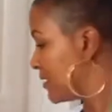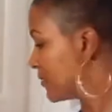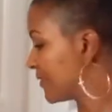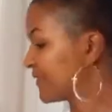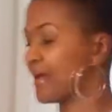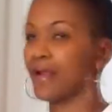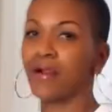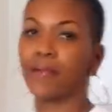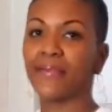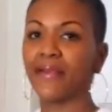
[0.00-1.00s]
we've got
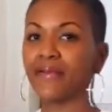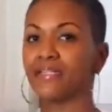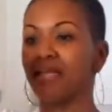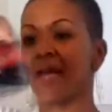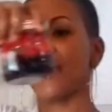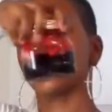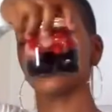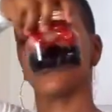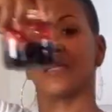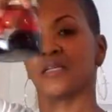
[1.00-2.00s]
our
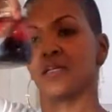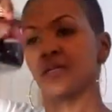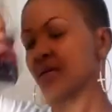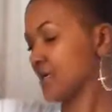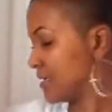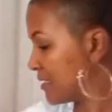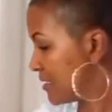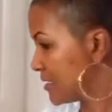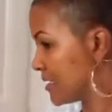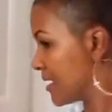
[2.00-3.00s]
berrytastic,
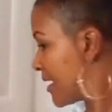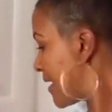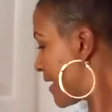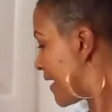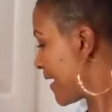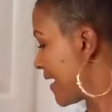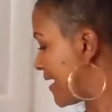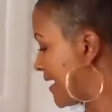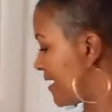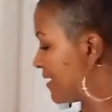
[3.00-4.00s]

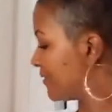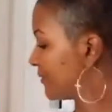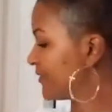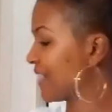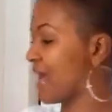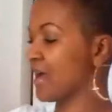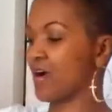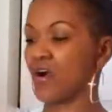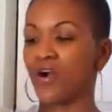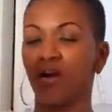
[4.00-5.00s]
and we've got
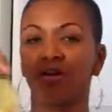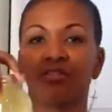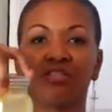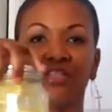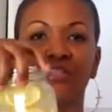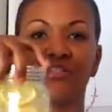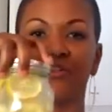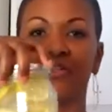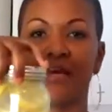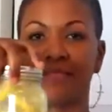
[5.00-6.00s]
our
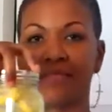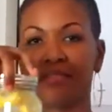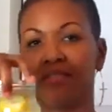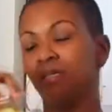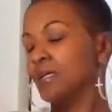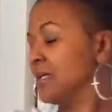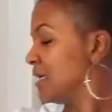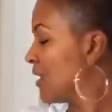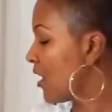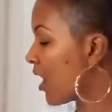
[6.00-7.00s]
ginger lemon.
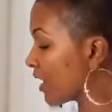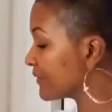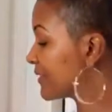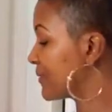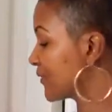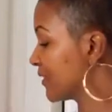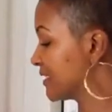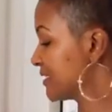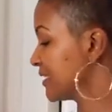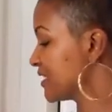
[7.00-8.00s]
All of them are
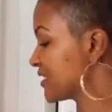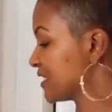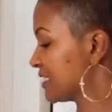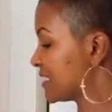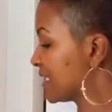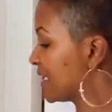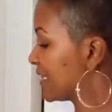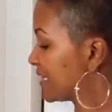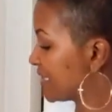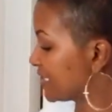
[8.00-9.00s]
really delicious.
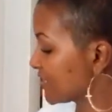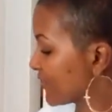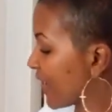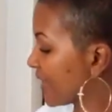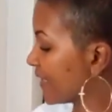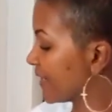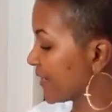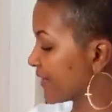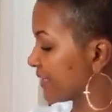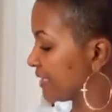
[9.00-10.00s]
This right
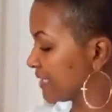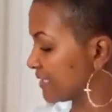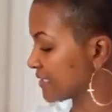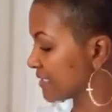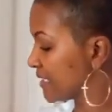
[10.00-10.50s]
here is,